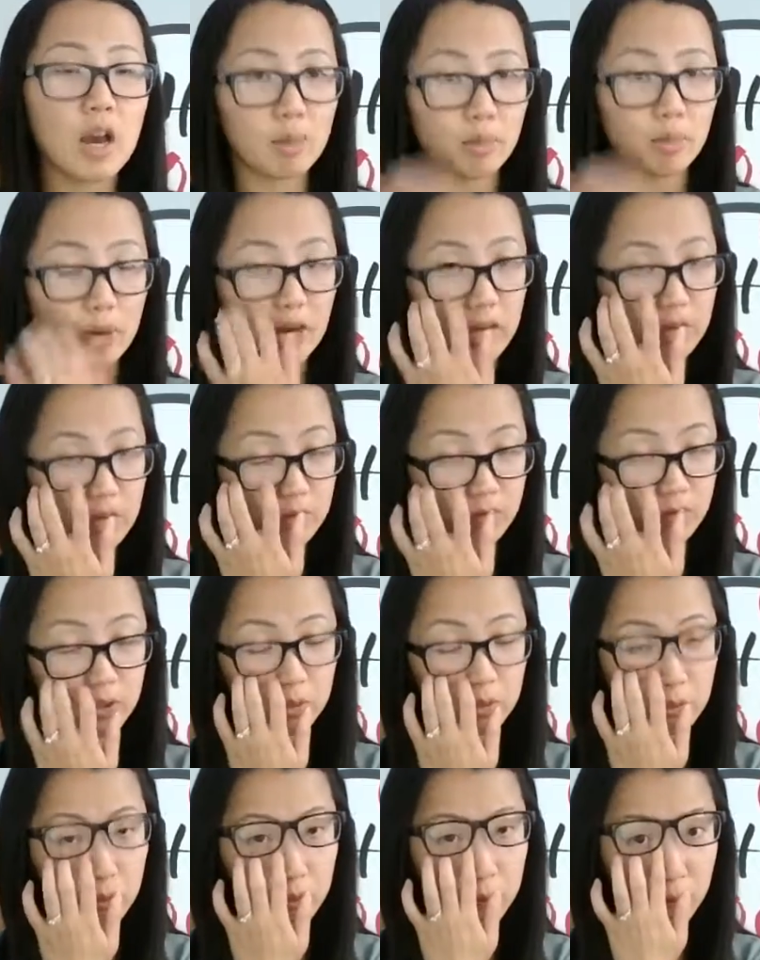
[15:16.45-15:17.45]
But for
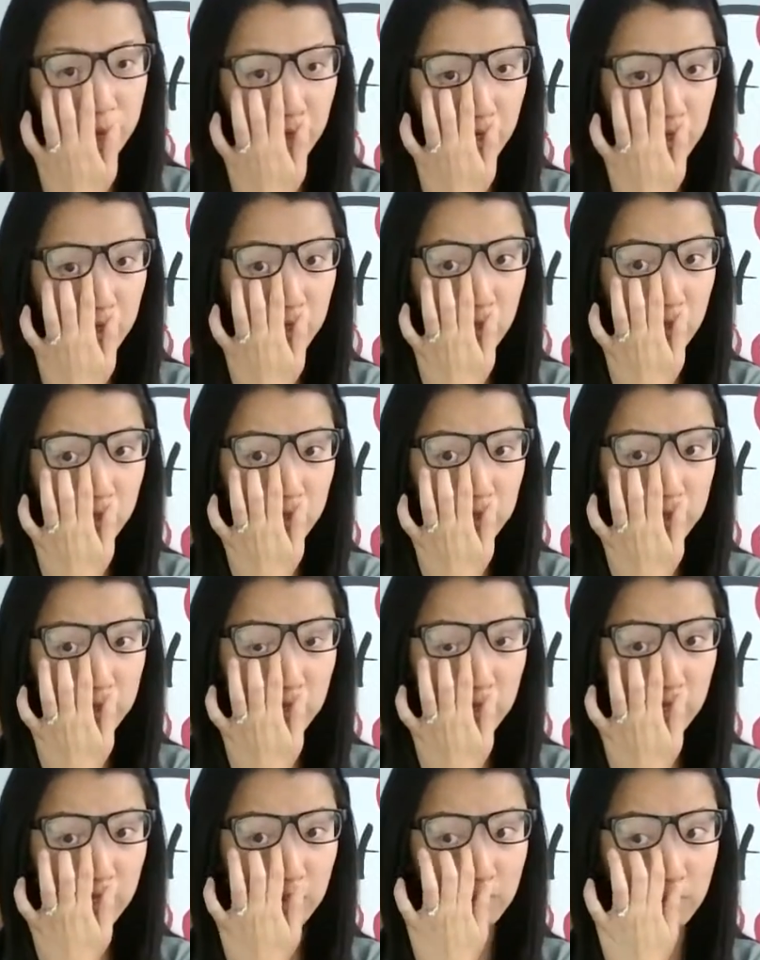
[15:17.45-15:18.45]
the most part, you don't need to
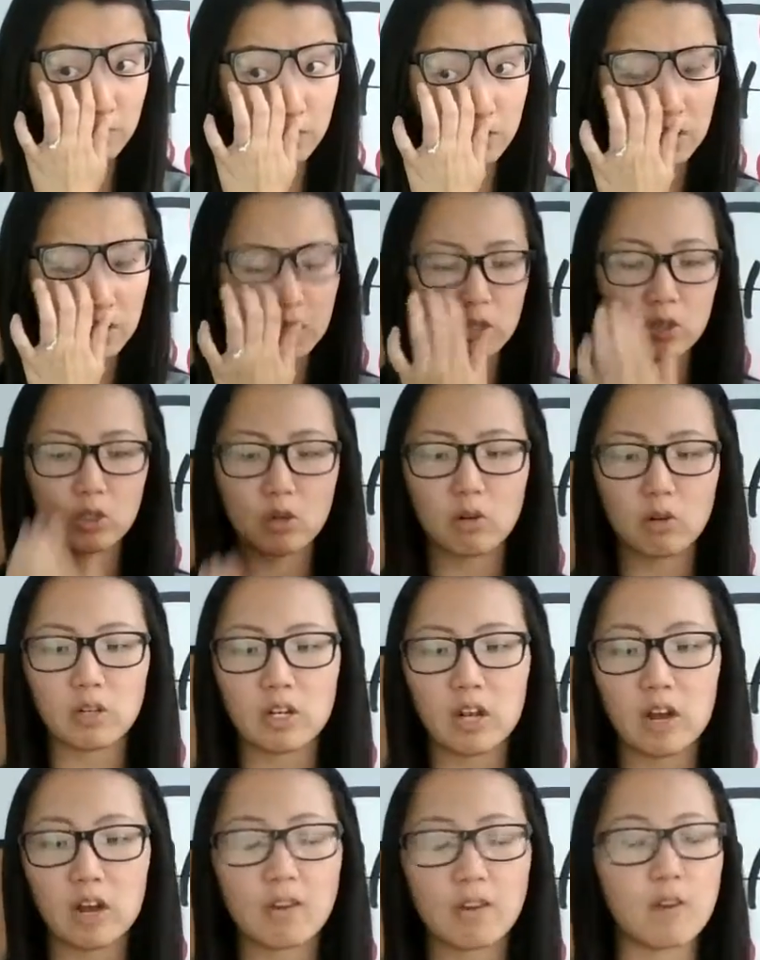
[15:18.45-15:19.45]
stock everything. You don't need
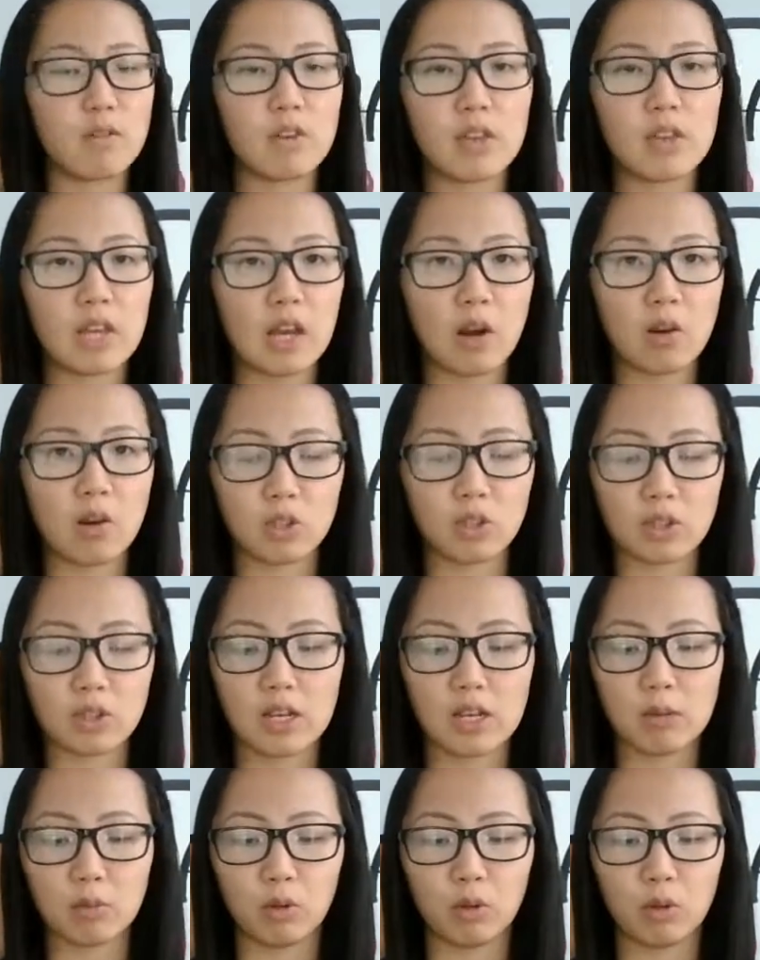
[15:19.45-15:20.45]
to have everything out on your
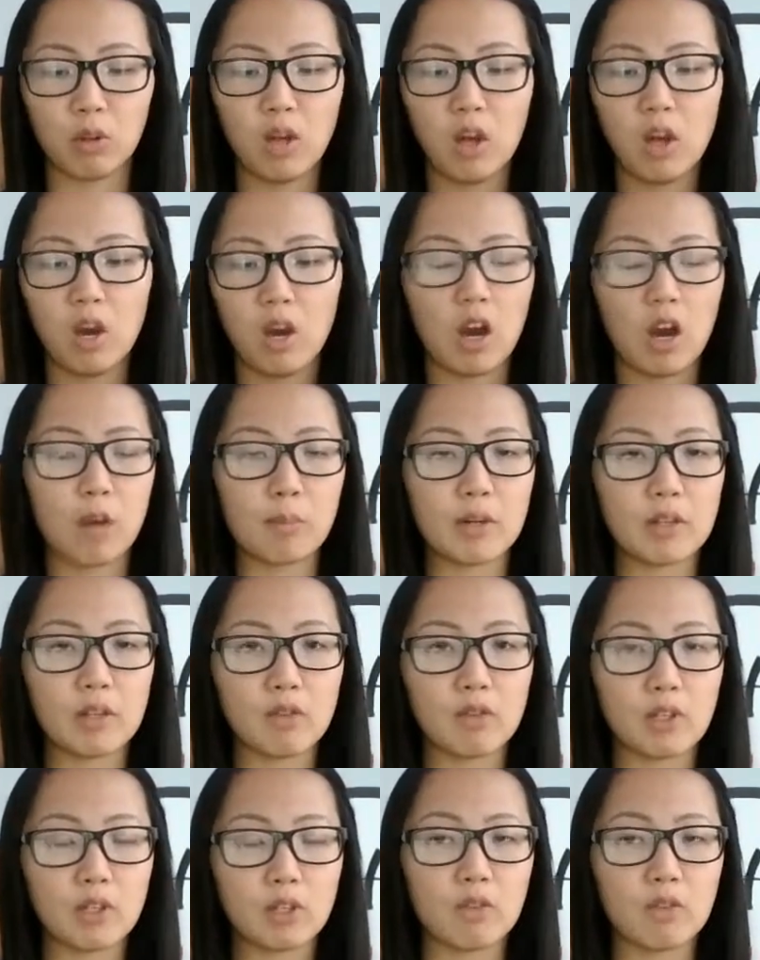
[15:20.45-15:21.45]
table at a
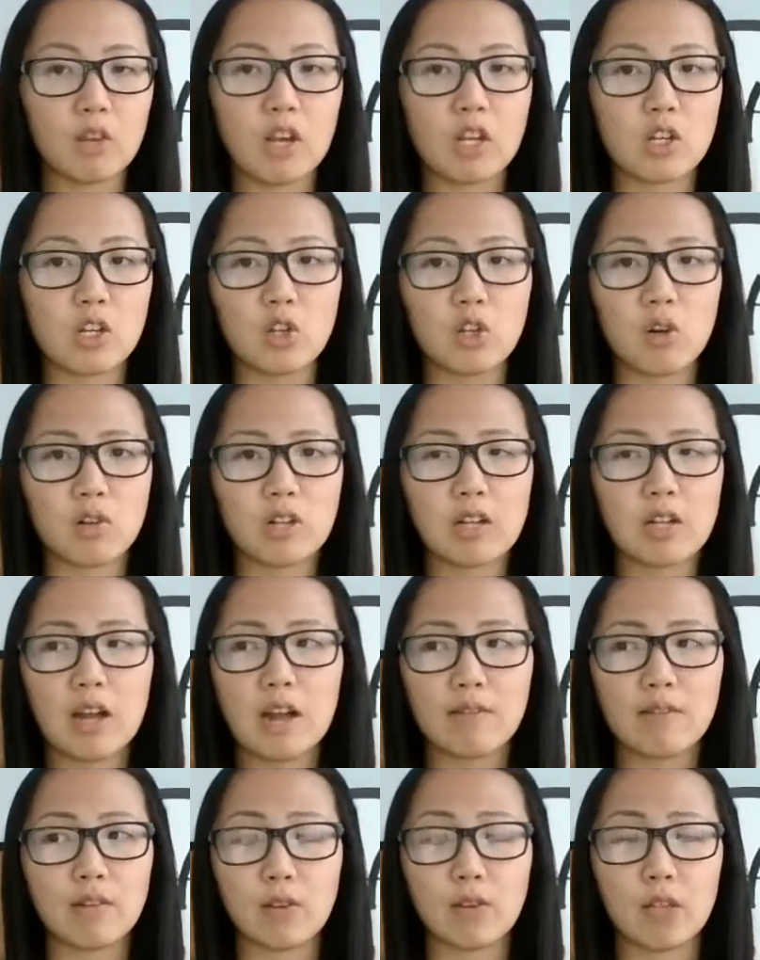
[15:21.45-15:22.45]
vendor event. You don't need to
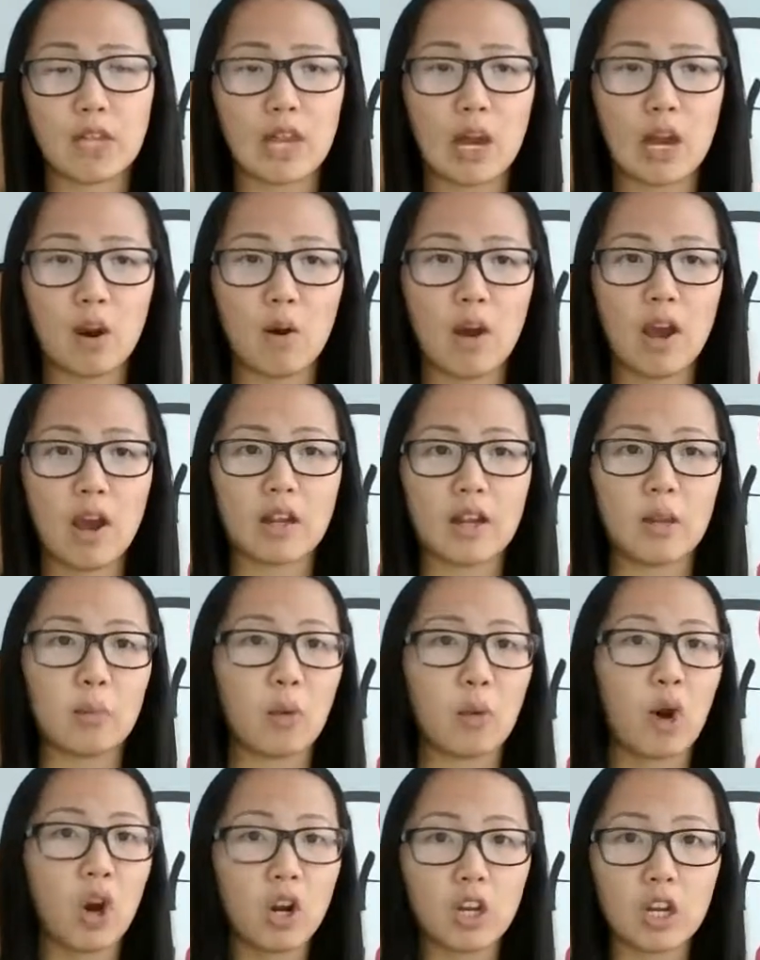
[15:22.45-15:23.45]
have everything out at a
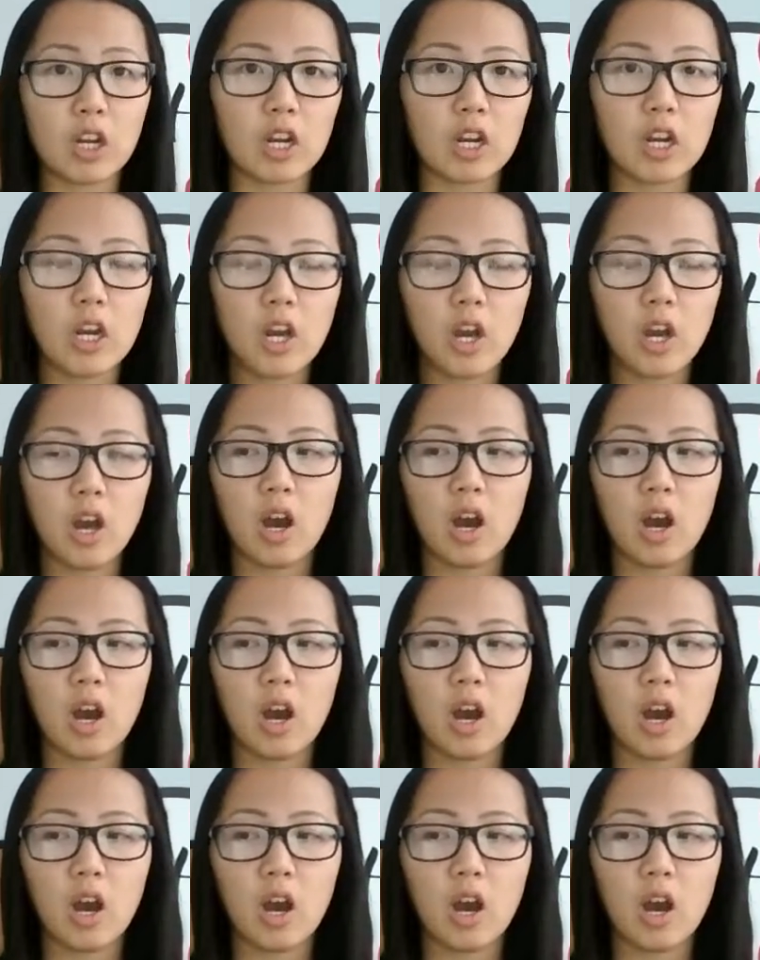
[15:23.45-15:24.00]
party.